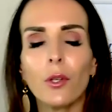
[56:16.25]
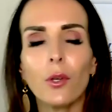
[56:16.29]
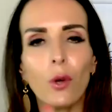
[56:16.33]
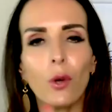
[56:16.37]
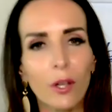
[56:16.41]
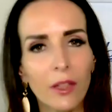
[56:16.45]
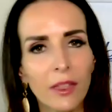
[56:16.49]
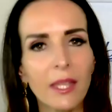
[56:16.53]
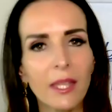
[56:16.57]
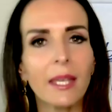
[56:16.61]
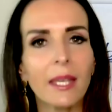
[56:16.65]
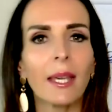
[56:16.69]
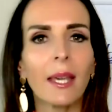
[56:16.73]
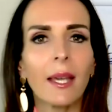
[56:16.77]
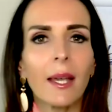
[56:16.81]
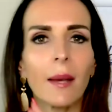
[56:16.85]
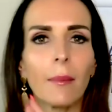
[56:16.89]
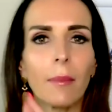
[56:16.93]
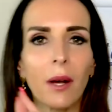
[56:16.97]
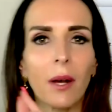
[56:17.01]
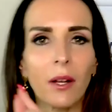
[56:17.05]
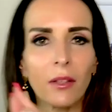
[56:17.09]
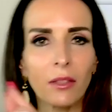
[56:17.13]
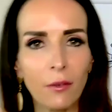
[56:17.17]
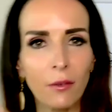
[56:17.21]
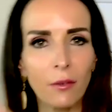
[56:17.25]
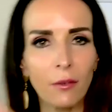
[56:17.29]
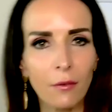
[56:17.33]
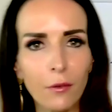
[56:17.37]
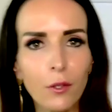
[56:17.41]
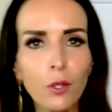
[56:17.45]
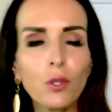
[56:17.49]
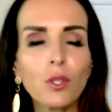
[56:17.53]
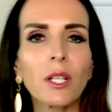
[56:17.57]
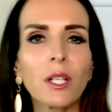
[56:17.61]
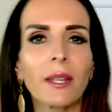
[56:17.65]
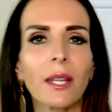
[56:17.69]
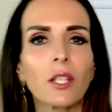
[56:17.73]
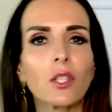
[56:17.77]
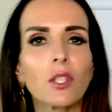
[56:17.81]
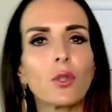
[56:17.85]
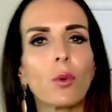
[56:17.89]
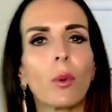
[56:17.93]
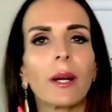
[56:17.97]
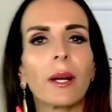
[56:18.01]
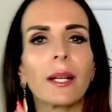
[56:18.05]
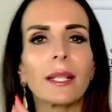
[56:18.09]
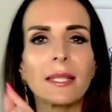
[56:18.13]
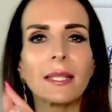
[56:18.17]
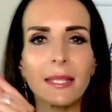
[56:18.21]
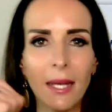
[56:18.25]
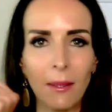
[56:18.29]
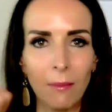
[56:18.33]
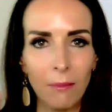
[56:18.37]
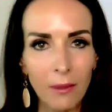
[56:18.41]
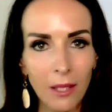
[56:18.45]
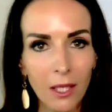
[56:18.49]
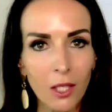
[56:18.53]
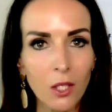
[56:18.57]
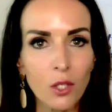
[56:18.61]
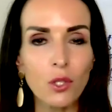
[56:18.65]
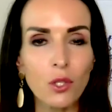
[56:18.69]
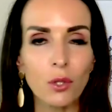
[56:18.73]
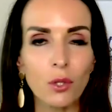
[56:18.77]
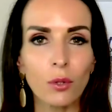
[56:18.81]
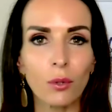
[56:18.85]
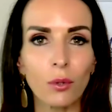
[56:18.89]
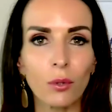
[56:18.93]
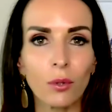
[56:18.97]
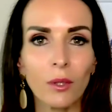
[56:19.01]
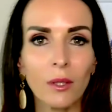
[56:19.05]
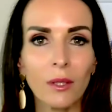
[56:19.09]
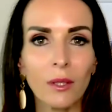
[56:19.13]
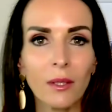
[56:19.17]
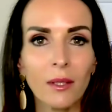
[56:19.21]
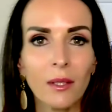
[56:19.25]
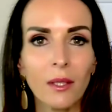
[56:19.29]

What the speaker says: you're thinking about the future that you want to step into,